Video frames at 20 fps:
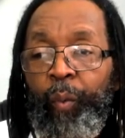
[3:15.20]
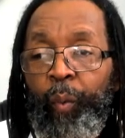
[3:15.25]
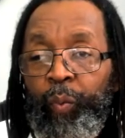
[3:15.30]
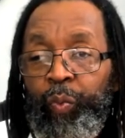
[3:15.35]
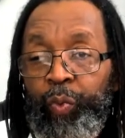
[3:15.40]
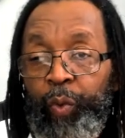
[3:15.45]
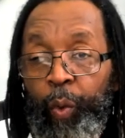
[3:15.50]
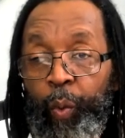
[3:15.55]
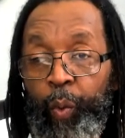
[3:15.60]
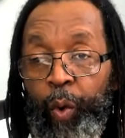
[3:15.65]

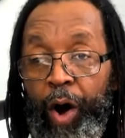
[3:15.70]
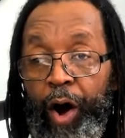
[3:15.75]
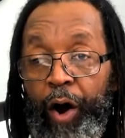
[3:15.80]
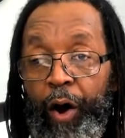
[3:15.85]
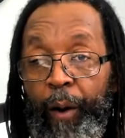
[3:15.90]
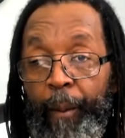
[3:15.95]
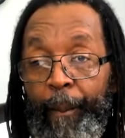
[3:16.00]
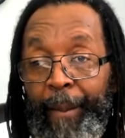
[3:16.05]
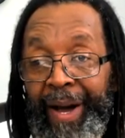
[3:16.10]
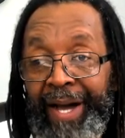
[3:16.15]
the
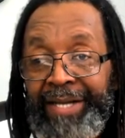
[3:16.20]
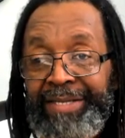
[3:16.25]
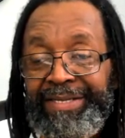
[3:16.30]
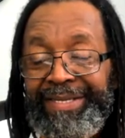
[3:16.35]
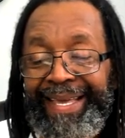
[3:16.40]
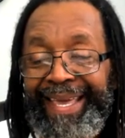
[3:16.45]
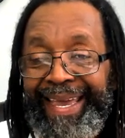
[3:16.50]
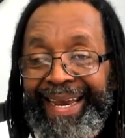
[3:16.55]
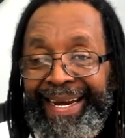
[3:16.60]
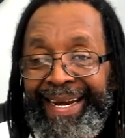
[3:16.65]
world must
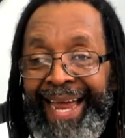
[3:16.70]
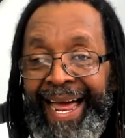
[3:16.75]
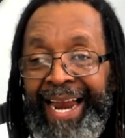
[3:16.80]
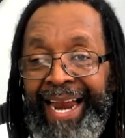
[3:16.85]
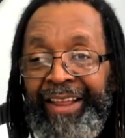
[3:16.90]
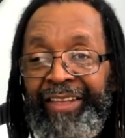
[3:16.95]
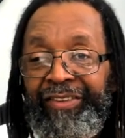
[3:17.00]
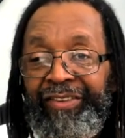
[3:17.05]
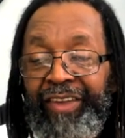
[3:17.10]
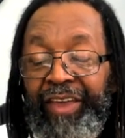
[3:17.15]

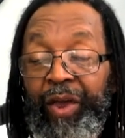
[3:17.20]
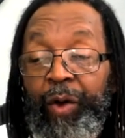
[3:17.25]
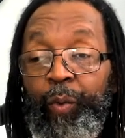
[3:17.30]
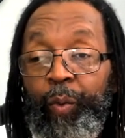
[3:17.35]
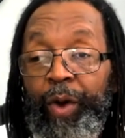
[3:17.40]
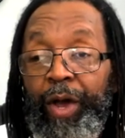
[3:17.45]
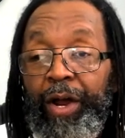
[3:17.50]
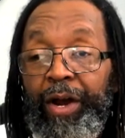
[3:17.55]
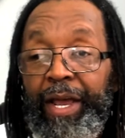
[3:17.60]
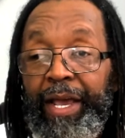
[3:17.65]
acknowledge and
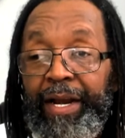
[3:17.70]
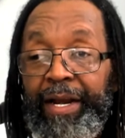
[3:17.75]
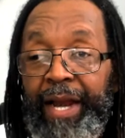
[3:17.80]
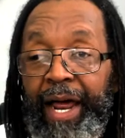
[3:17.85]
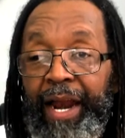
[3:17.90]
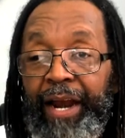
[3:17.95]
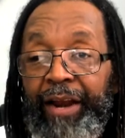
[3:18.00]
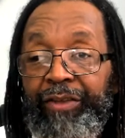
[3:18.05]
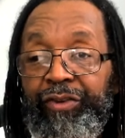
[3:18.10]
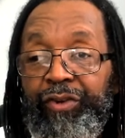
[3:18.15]
will
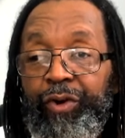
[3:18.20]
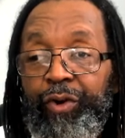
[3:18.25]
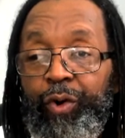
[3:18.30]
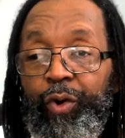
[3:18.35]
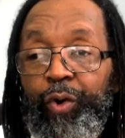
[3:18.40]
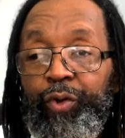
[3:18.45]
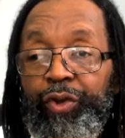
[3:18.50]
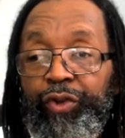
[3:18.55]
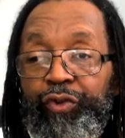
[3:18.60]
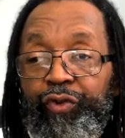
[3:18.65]
acknowledge
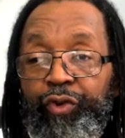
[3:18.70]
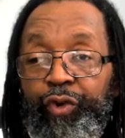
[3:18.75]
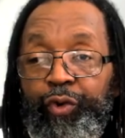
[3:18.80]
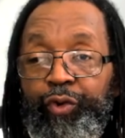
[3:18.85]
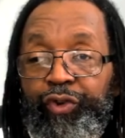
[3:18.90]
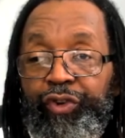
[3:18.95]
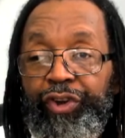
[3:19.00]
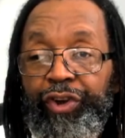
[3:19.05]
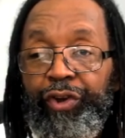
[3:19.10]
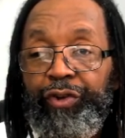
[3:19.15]
who the true
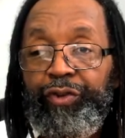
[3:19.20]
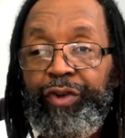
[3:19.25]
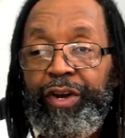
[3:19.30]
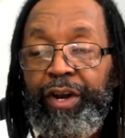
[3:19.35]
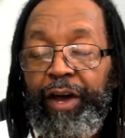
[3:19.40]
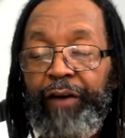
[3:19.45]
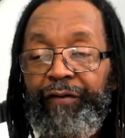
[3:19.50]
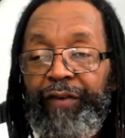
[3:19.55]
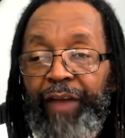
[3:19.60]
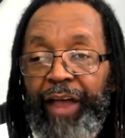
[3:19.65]
children
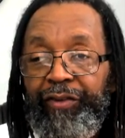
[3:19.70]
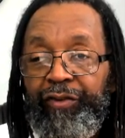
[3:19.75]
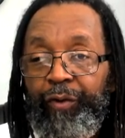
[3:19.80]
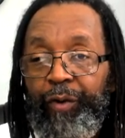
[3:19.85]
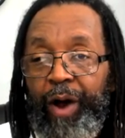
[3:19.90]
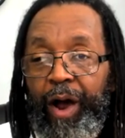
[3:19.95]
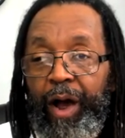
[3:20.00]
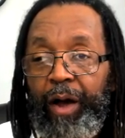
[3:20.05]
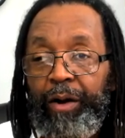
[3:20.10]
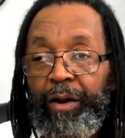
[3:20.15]
of
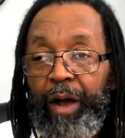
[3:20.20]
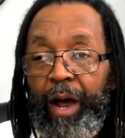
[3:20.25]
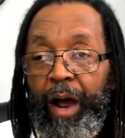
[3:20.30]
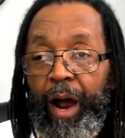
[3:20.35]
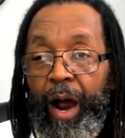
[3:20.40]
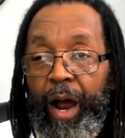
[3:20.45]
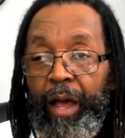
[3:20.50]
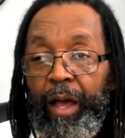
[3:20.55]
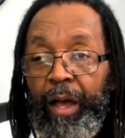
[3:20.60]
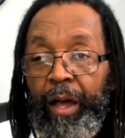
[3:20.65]
Yasharal
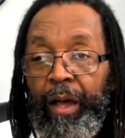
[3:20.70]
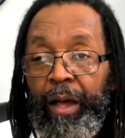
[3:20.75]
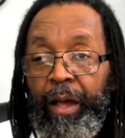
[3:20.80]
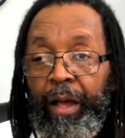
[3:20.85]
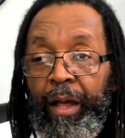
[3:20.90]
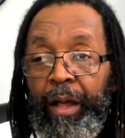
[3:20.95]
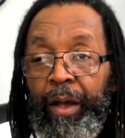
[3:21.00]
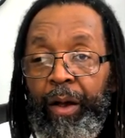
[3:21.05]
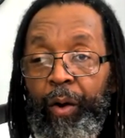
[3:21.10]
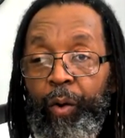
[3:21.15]

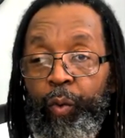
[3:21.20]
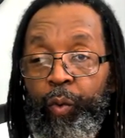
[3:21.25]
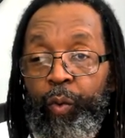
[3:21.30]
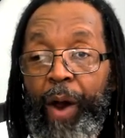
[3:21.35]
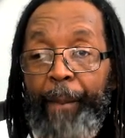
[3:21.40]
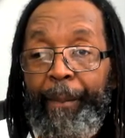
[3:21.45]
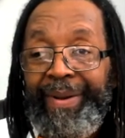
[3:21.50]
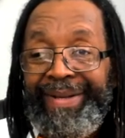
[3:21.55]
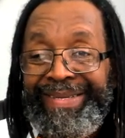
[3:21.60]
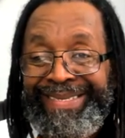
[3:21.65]

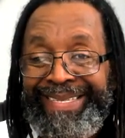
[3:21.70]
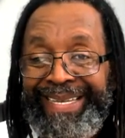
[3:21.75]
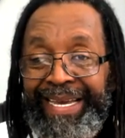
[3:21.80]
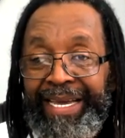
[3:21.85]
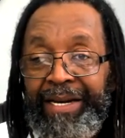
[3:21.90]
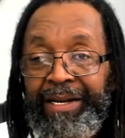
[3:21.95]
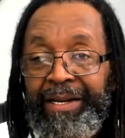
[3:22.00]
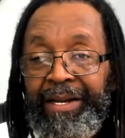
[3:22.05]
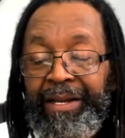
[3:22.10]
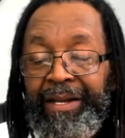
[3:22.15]

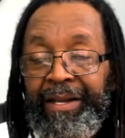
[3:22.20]
represent